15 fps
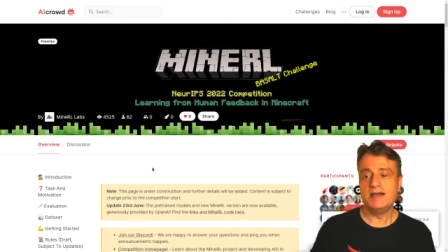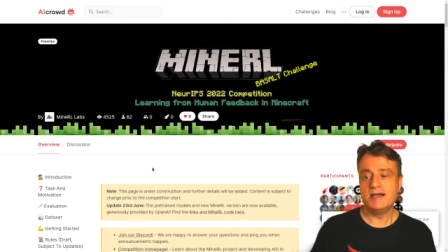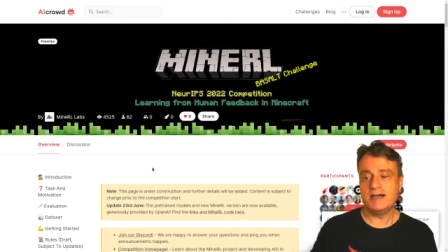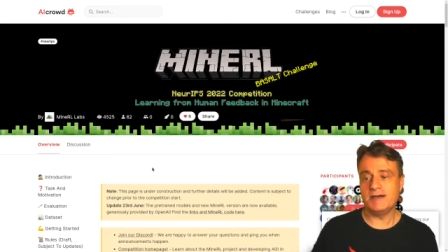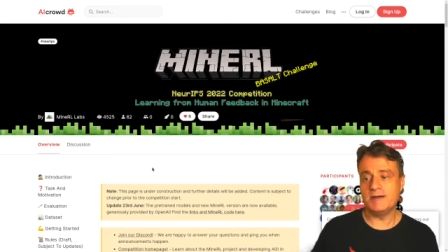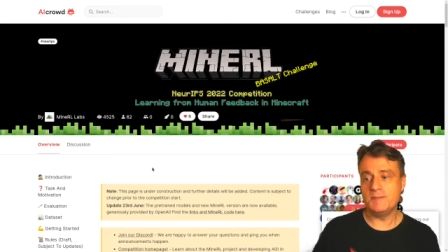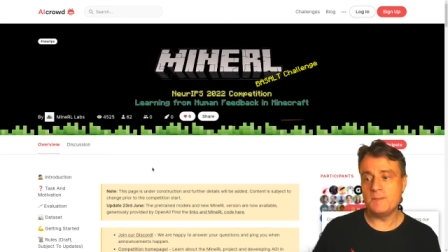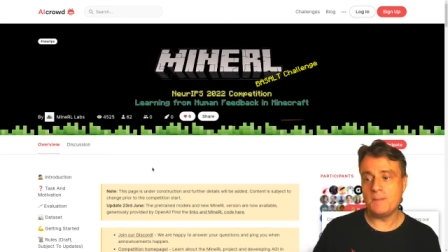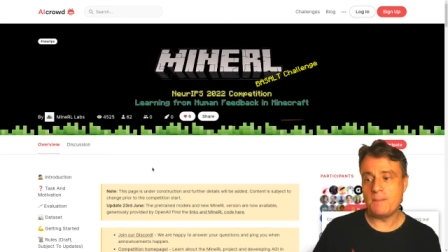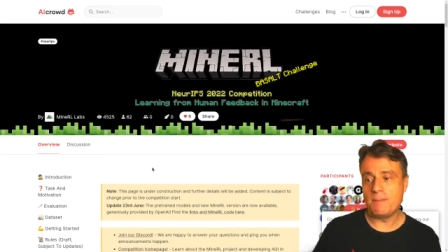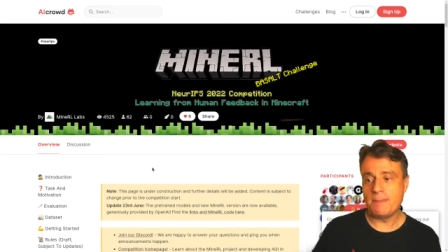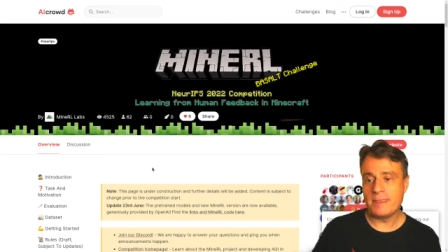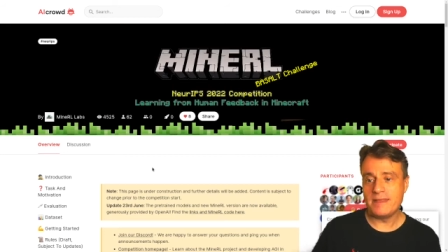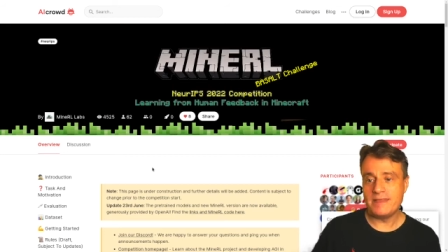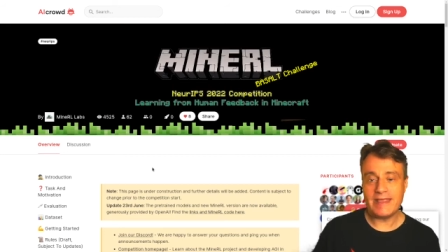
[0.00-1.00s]
Um,
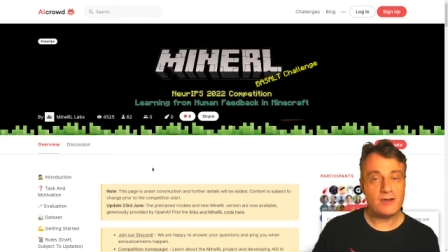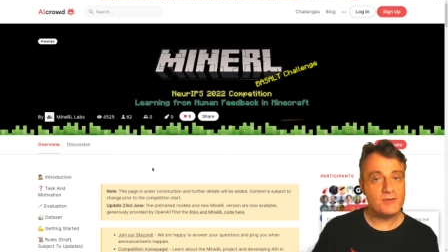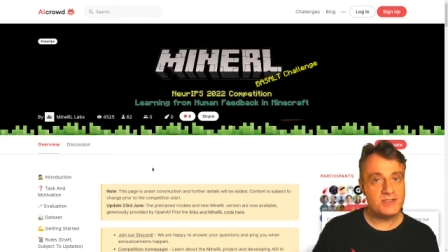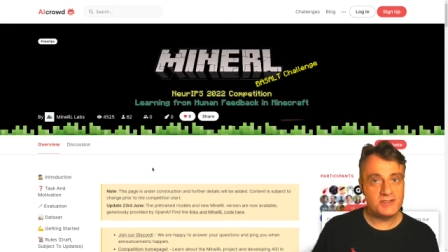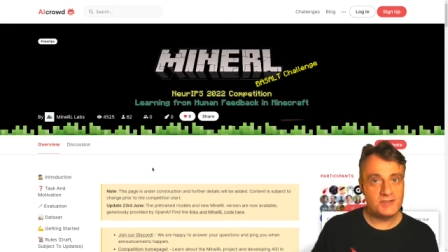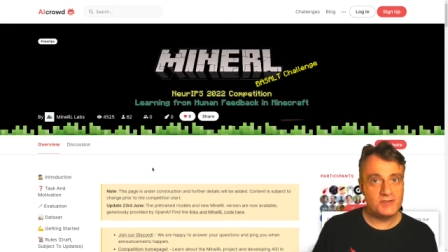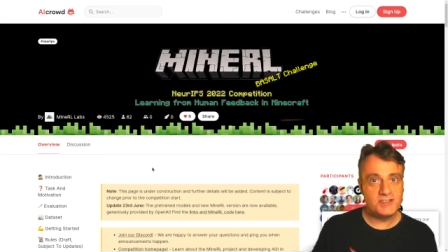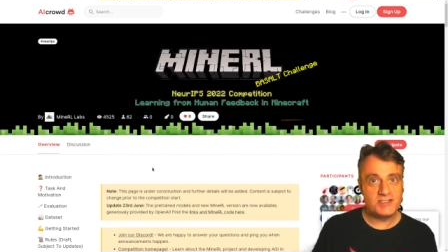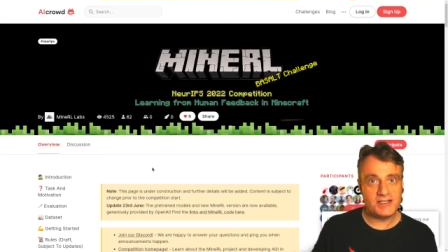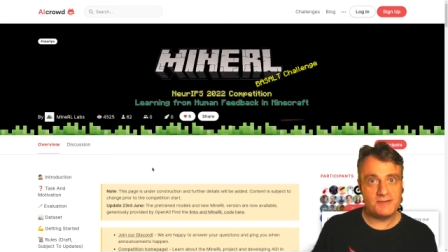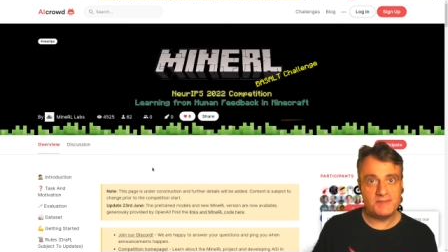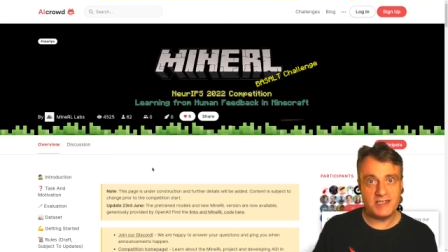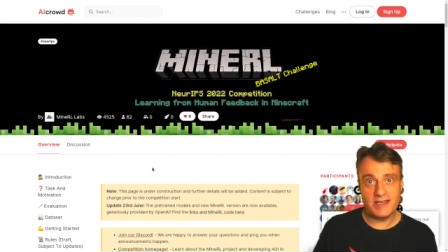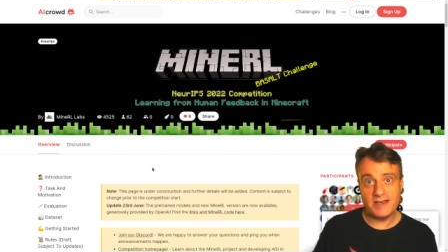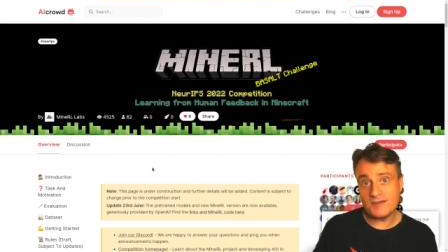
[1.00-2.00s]
now is a good time
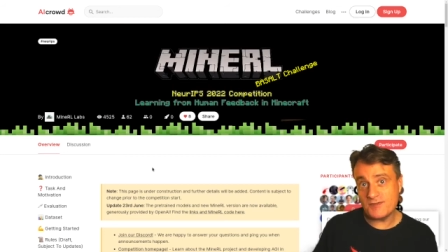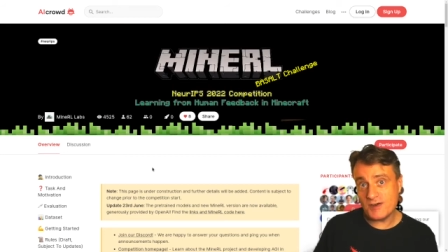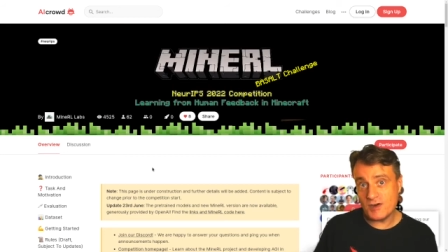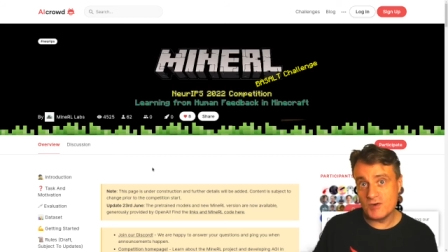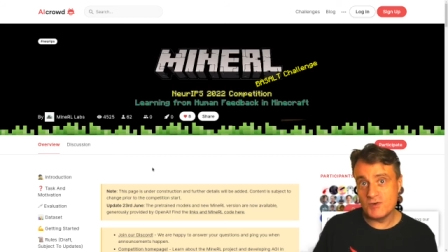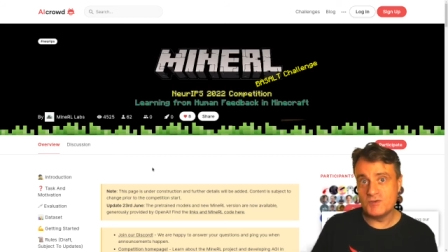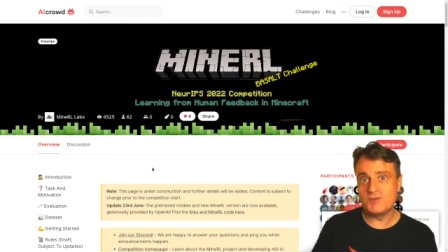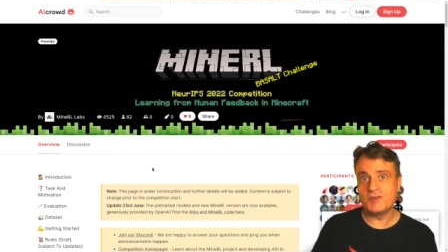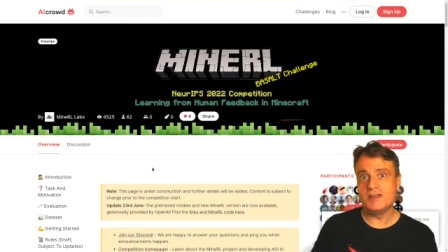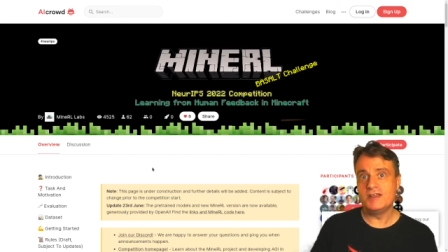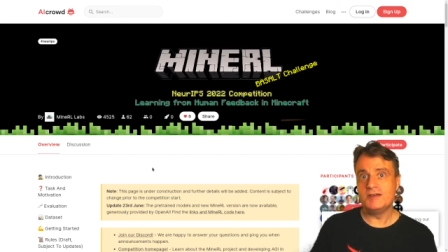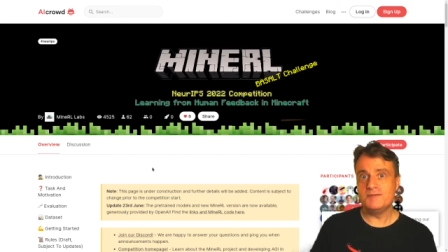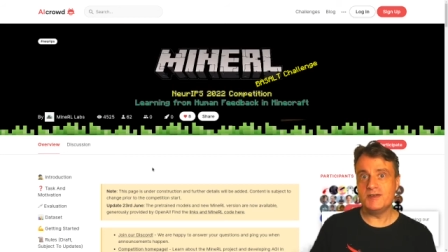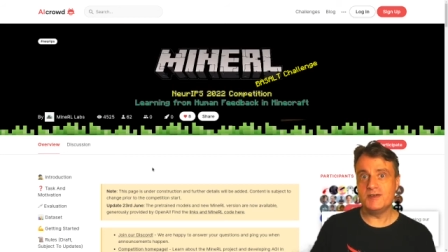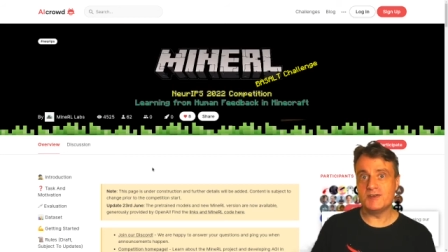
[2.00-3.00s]
to get involved
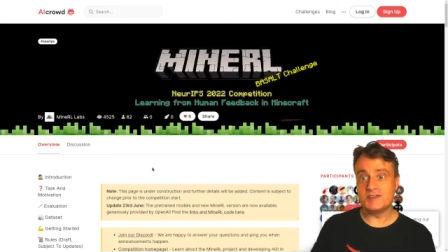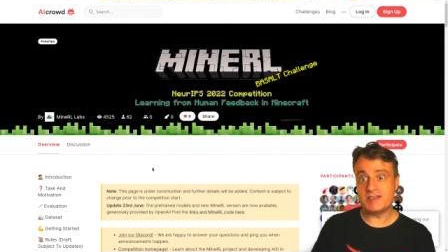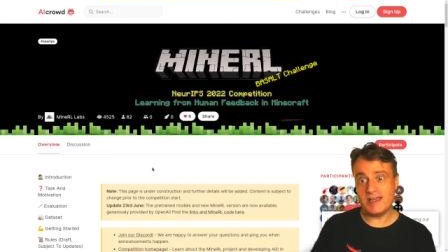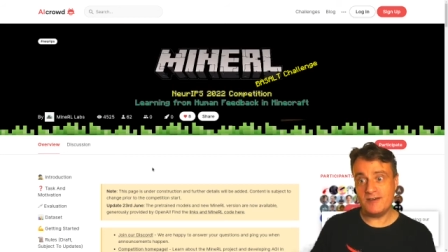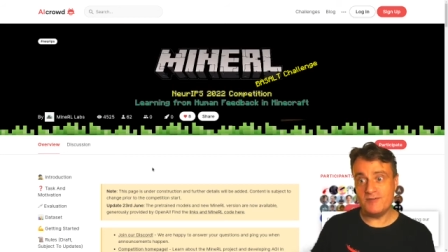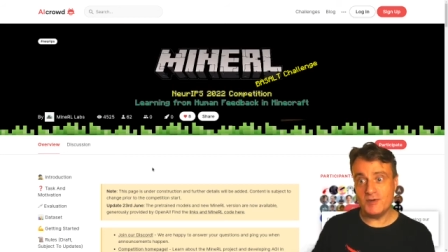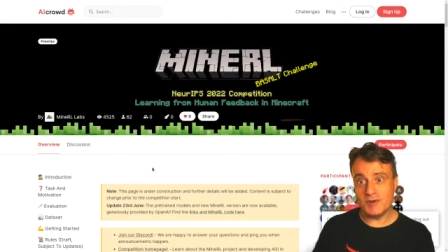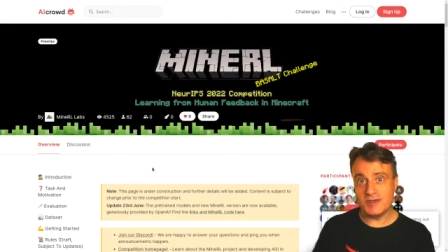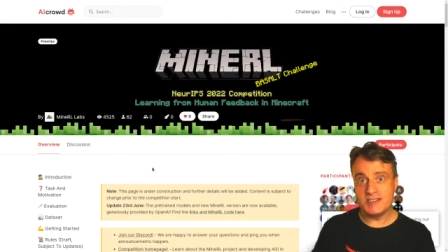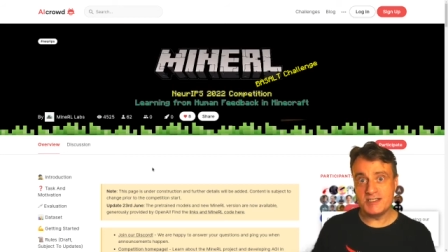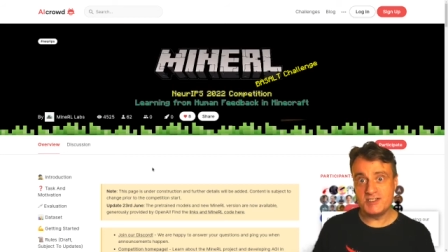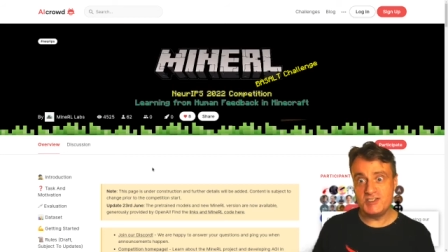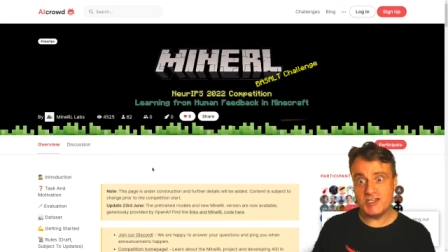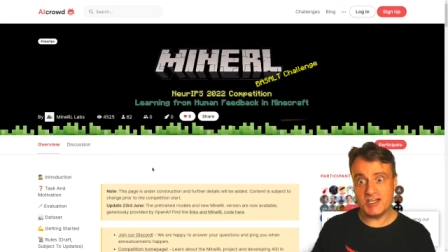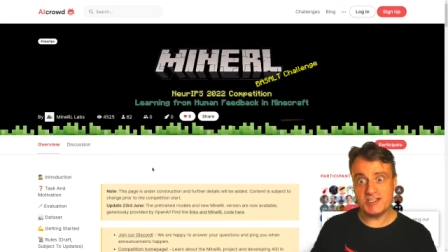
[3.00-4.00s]
because everyone's
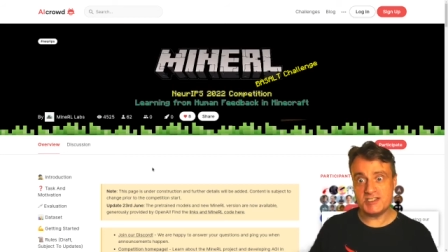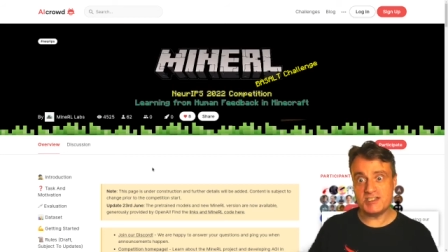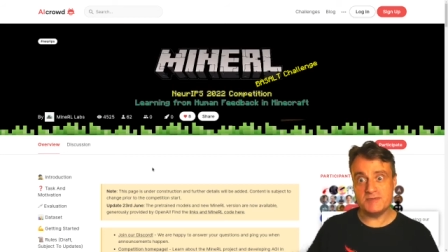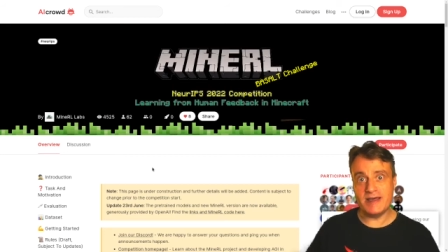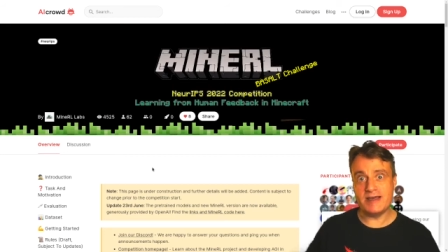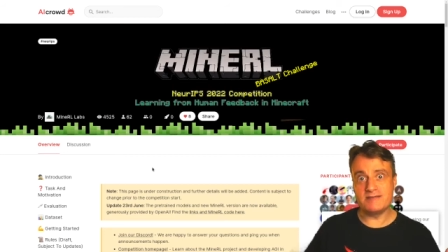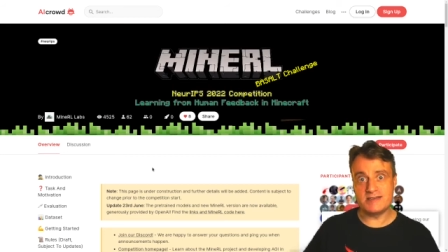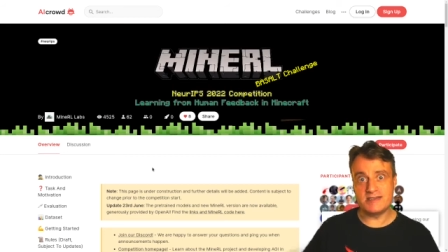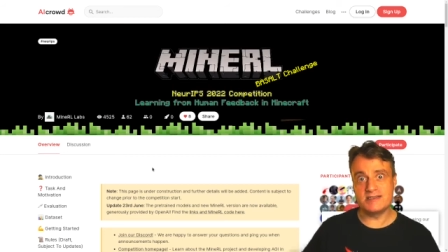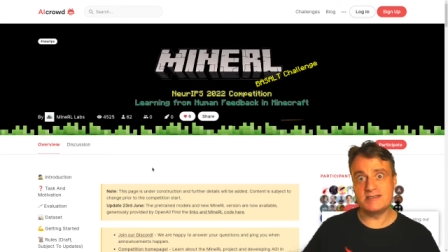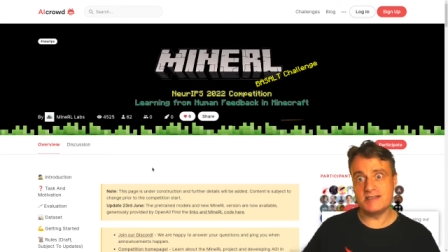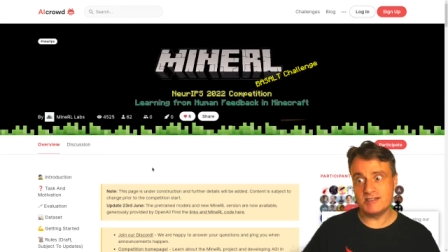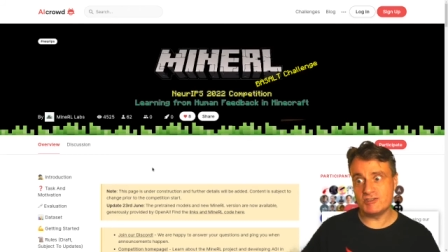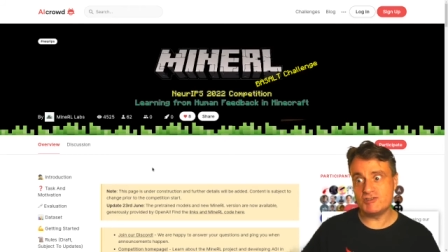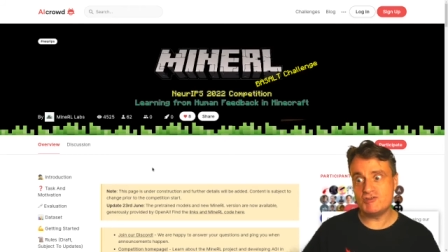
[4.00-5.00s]
just about to
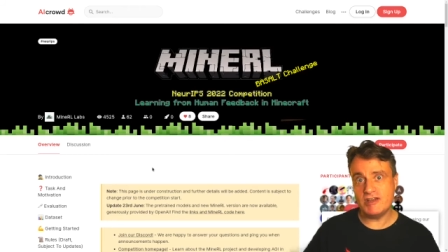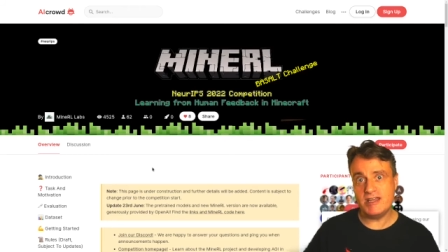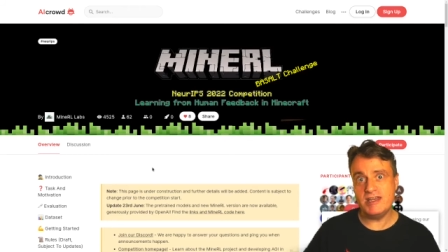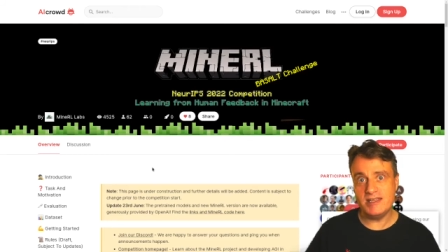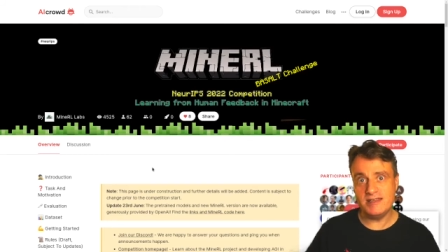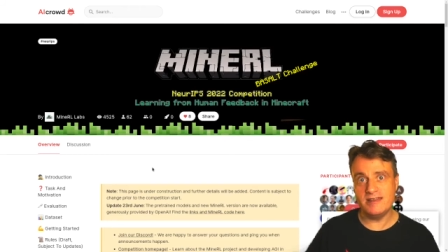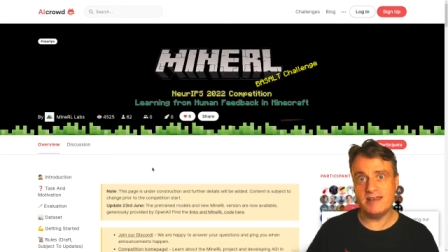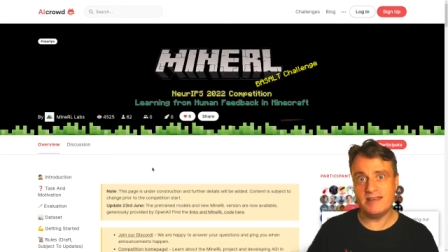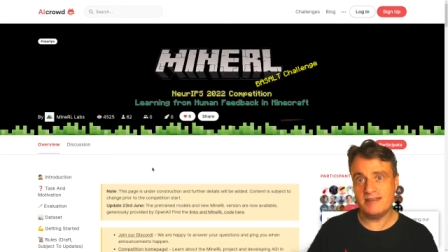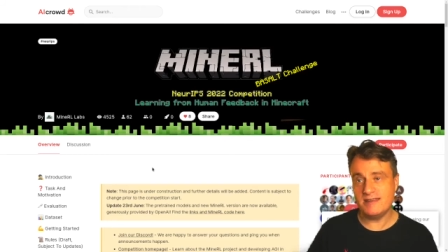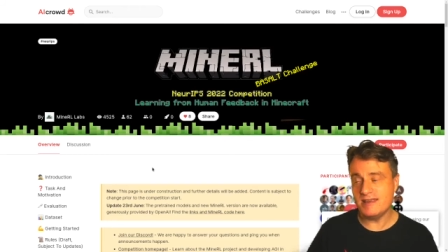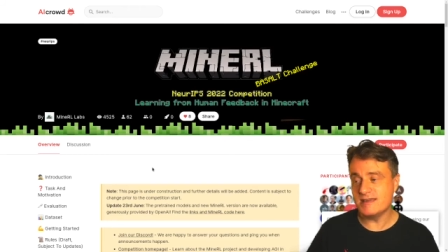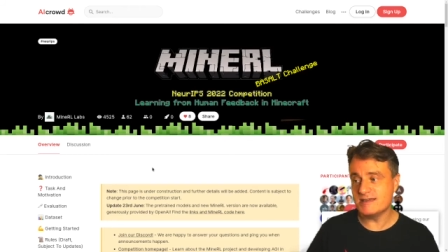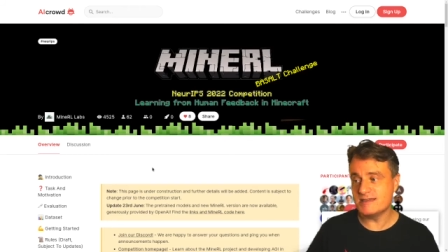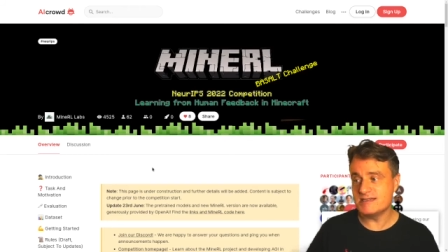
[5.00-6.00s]
start training their
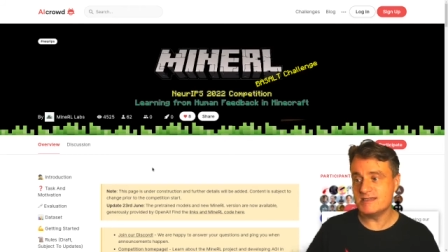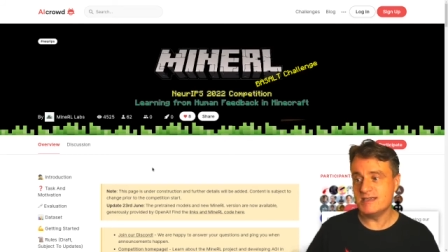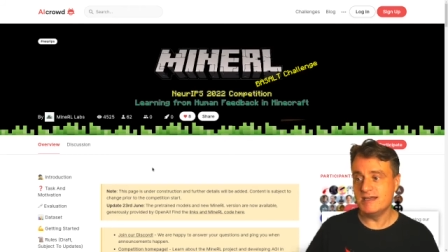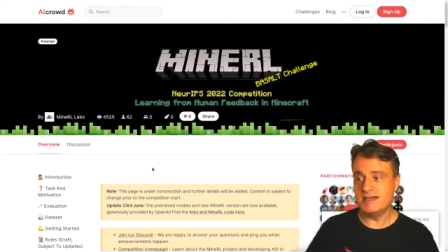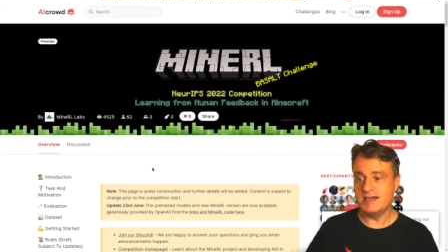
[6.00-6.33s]
things,